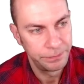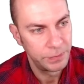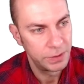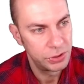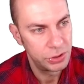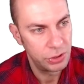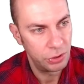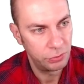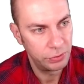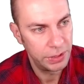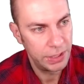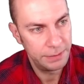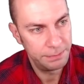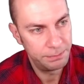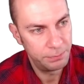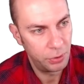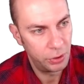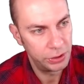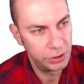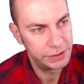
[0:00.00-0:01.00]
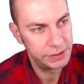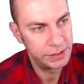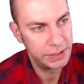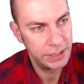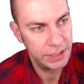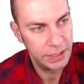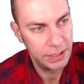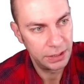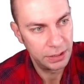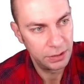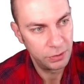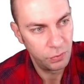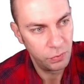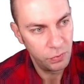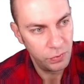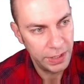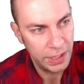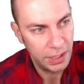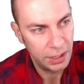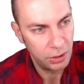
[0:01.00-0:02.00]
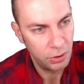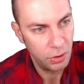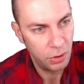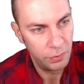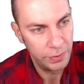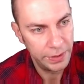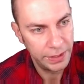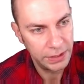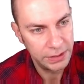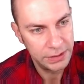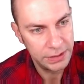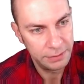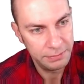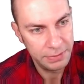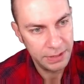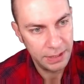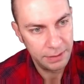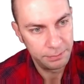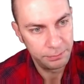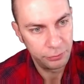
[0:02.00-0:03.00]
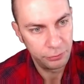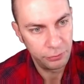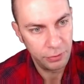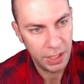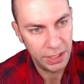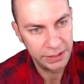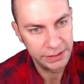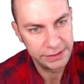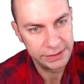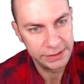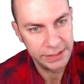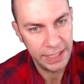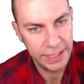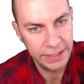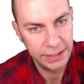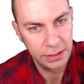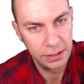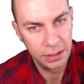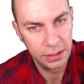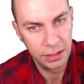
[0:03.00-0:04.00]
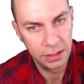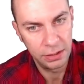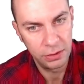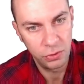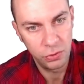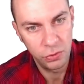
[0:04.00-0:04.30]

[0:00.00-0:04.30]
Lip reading: So key points here, we are going to be a price taker